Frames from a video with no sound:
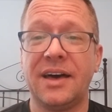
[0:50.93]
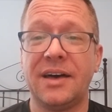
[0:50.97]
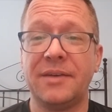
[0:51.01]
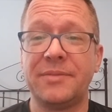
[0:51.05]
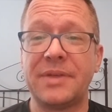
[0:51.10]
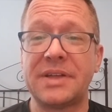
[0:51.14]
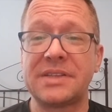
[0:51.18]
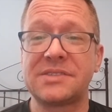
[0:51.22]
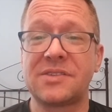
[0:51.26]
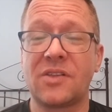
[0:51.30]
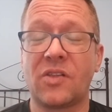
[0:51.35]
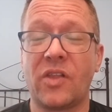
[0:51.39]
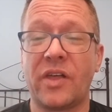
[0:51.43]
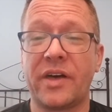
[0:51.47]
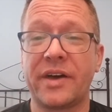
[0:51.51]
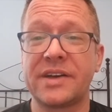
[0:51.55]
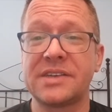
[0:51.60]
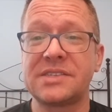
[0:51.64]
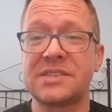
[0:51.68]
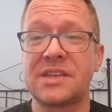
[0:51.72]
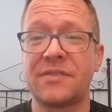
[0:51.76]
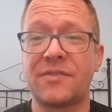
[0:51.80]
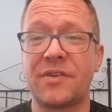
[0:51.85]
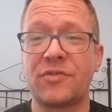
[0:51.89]
That's the
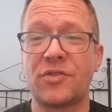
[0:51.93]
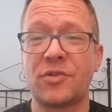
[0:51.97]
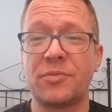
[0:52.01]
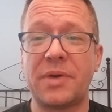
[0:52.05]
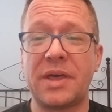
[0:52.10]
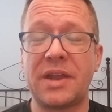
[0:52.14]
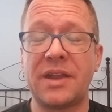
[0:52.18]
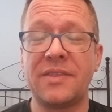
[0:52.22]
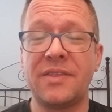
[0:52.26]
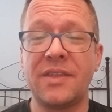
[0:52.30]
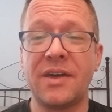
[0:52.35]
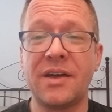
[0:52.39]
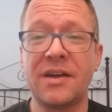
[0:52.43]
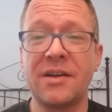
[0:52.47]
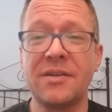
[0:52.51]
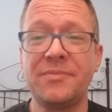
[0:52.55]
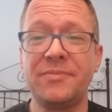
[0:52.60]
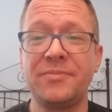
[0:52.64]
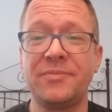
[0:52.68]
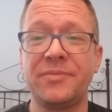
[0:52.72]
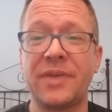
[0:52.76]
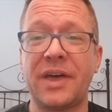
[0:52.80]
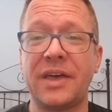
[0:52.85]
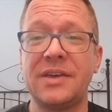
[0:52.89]
longest I've ever been in
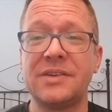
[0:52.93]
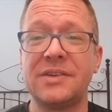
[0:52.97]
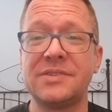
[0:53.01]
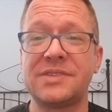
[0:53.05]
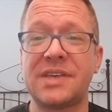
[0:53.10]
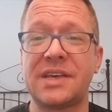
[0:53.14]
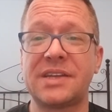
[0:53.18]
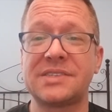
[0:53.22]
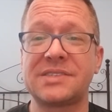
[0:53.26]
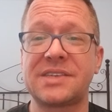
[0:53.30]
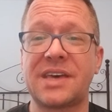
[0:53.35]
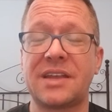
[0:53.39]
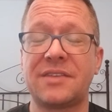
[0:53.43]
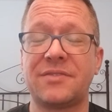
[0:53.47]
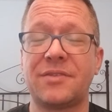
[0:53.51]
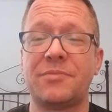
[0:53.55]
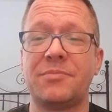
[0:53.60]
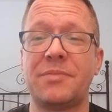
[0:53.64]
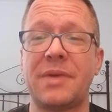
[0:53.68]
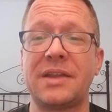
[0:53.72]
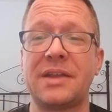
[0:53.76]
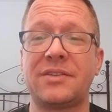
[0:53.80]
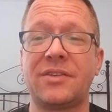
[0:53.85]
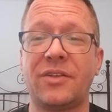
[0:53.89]
there. I use that as kind of a
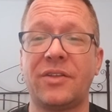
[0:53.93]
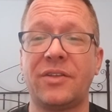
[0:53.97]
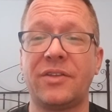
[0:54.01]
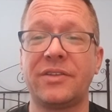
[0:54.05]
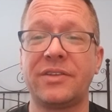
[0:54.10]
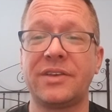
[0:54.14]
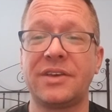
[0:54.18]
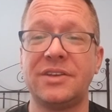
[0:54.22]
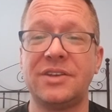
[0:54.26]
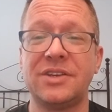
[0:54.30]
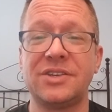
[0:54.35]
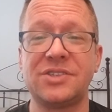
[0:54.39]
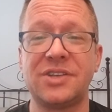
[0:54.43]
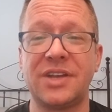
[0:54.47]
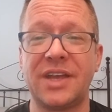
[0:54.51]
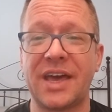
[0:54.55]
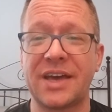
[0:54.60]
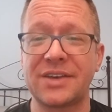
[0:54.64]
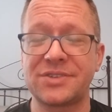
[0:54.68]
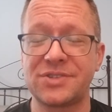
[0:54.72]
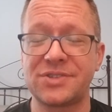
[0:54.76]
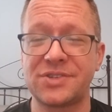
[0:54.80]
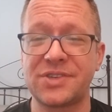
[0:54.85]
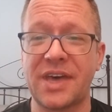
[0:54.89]
mental conditioning
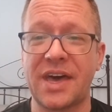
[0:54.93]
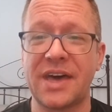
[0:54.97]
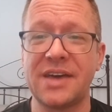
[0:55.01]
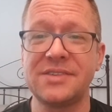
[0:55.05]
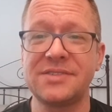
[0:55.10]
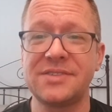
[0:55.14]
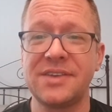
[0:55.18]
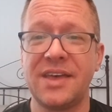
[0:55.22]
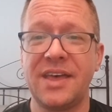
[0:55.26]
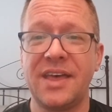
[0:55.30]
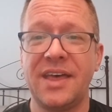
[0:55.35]
exercise.